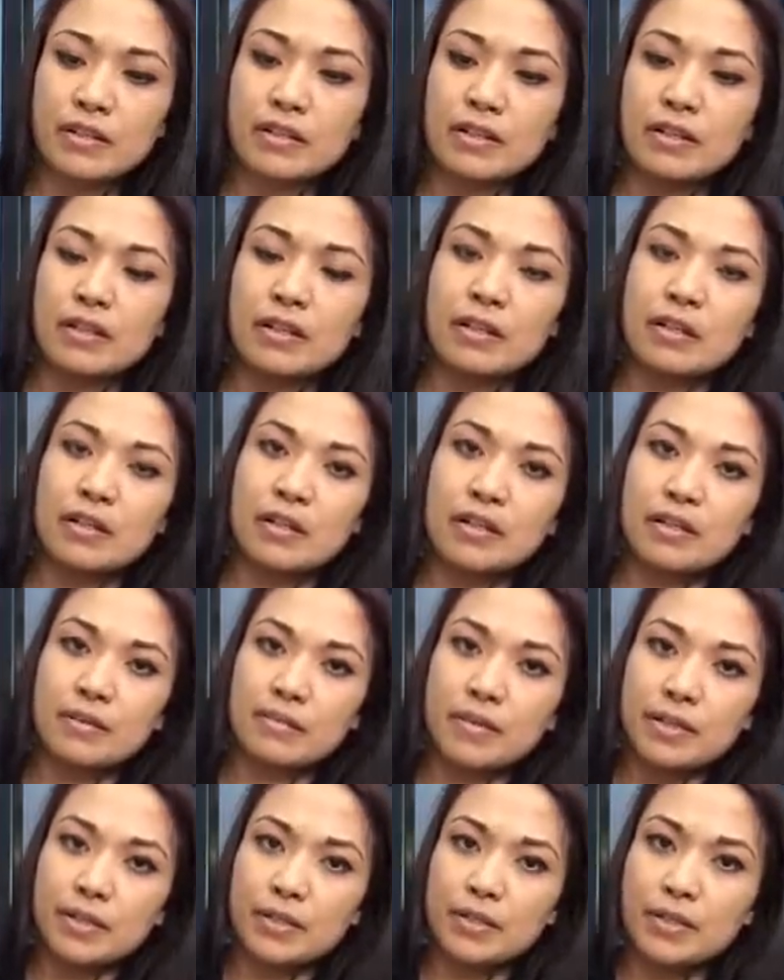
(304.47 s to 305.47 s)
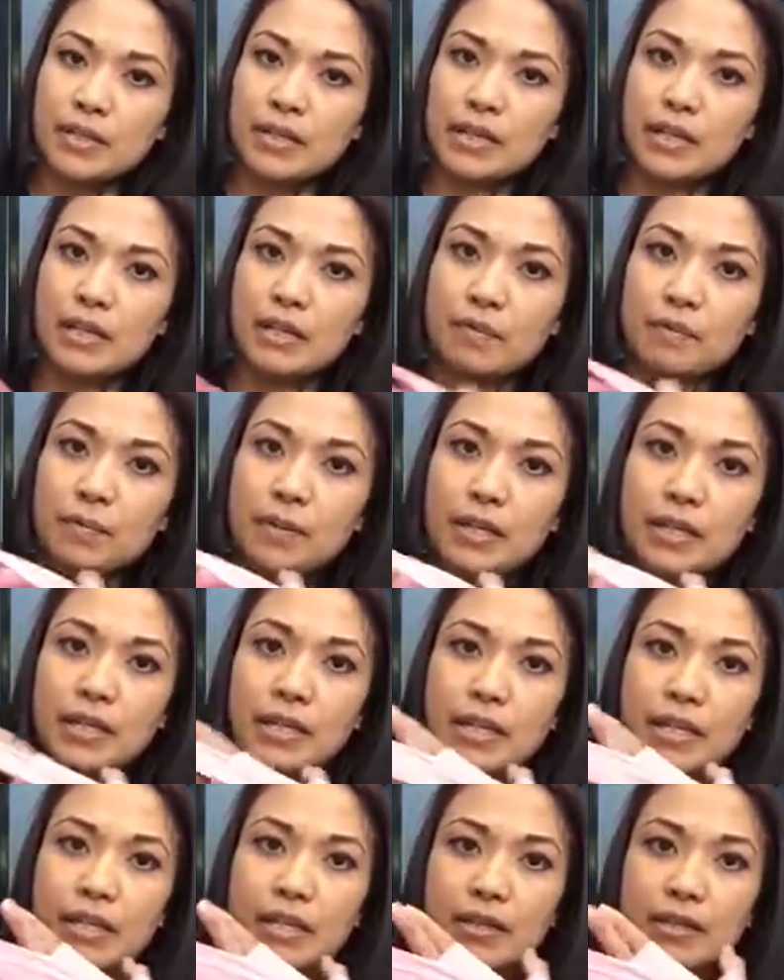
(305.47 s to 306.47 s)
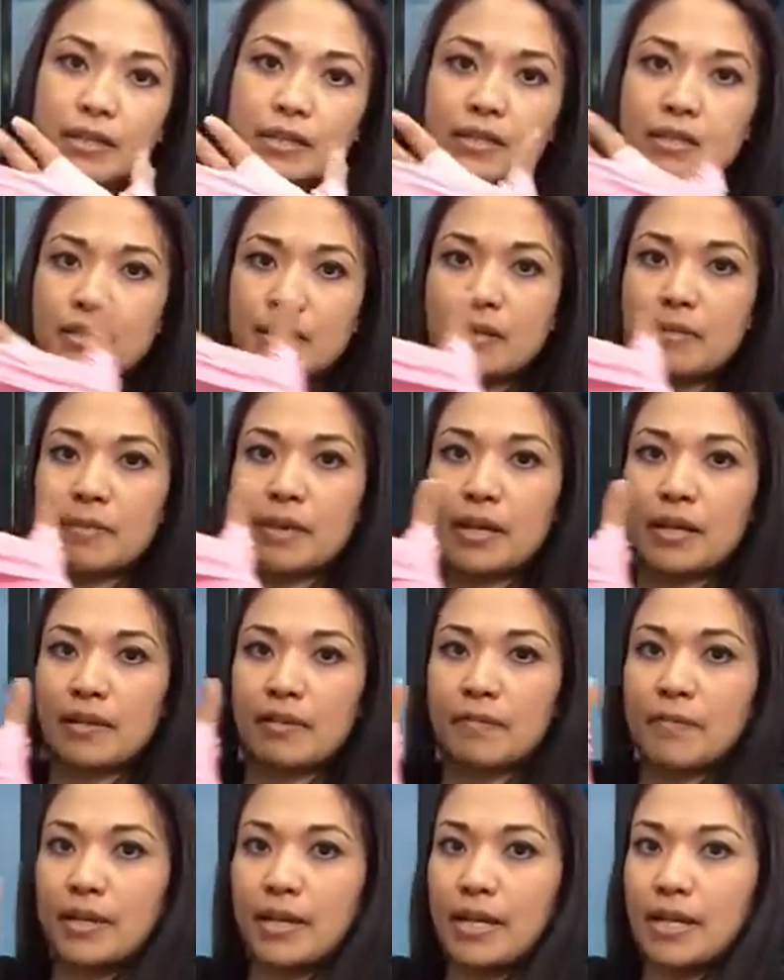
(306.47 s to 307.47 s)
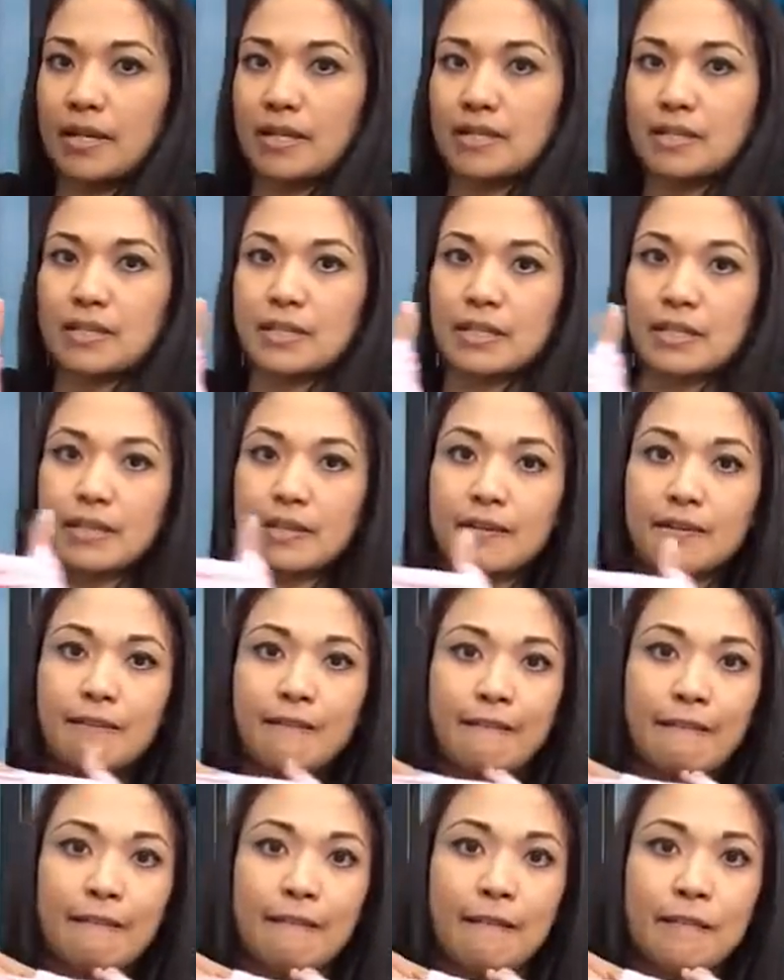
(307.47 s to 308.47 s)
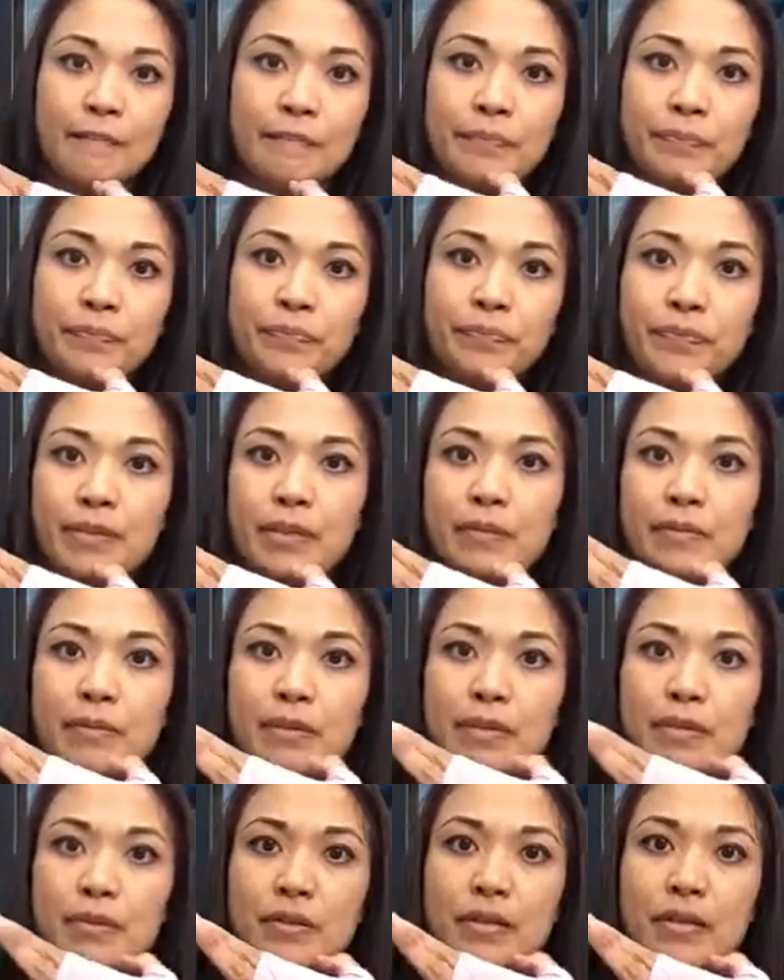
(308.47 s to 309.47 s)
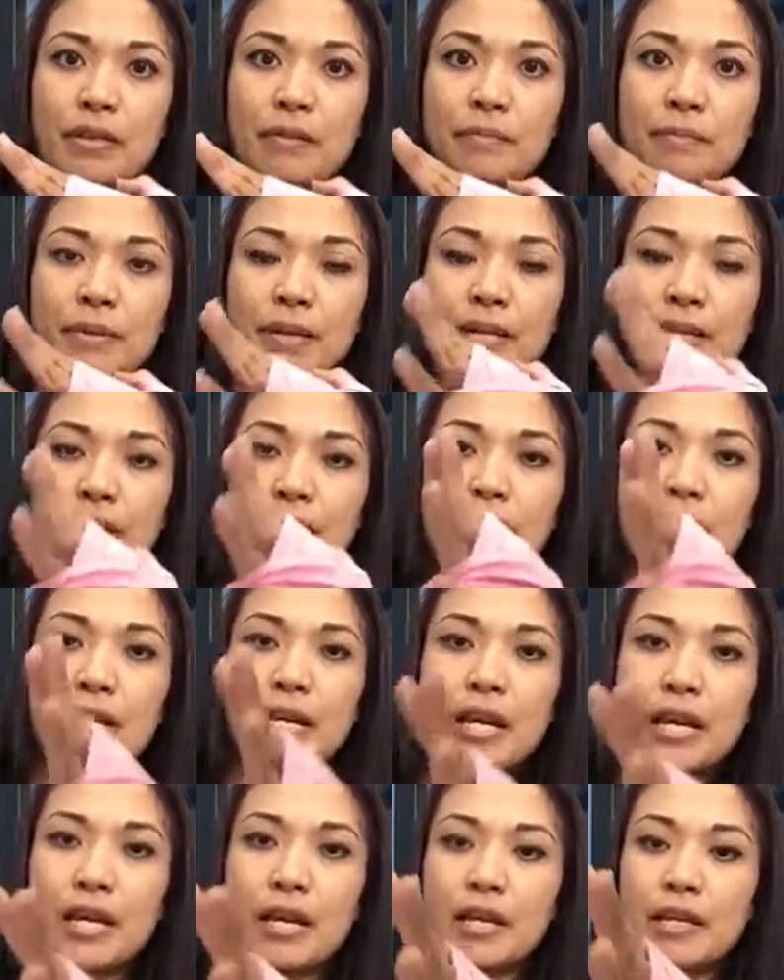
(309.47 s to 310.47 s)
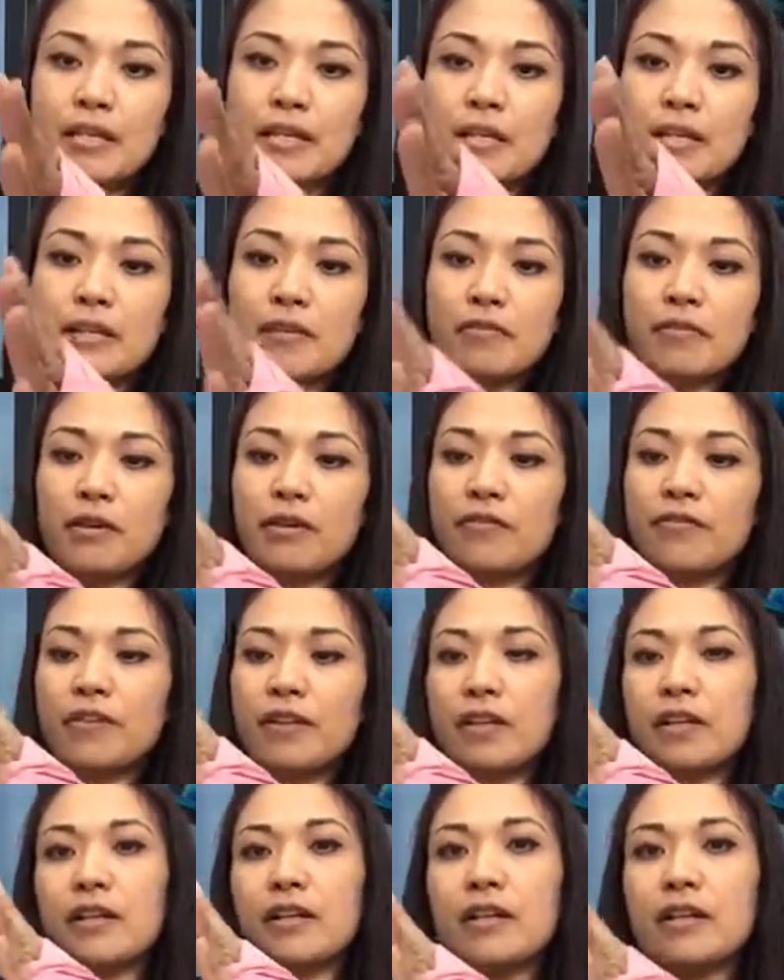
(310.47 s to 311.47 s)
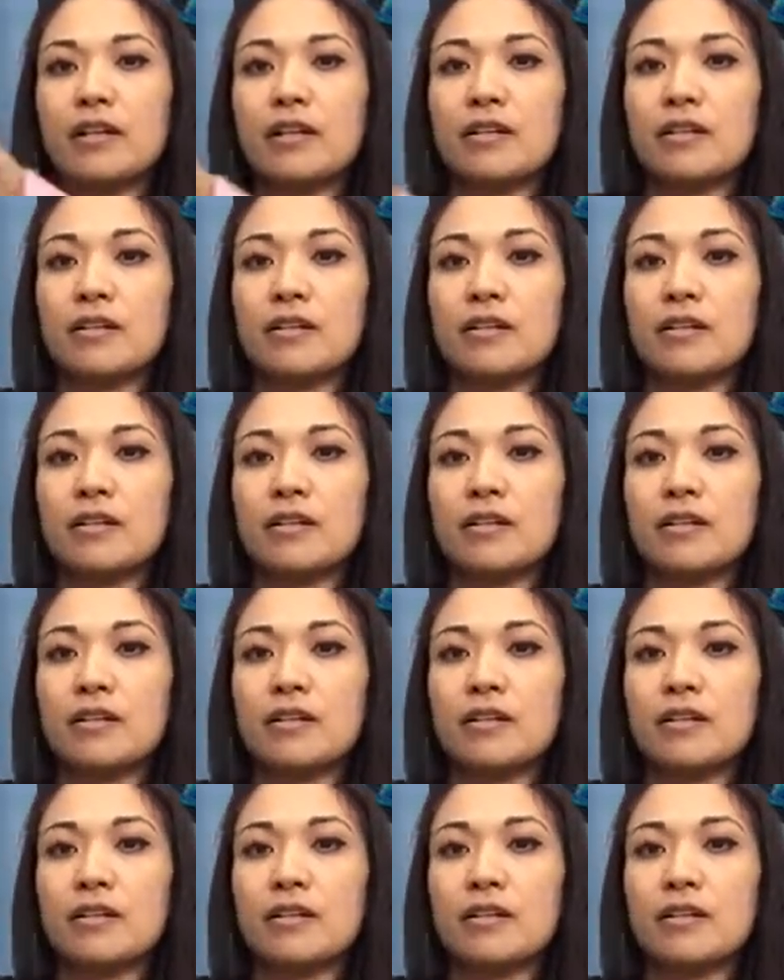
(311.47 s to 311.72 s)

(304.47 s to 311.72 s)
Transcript: In between the pinky, this is the back of my hand, see? In between the pinky and the ring finger.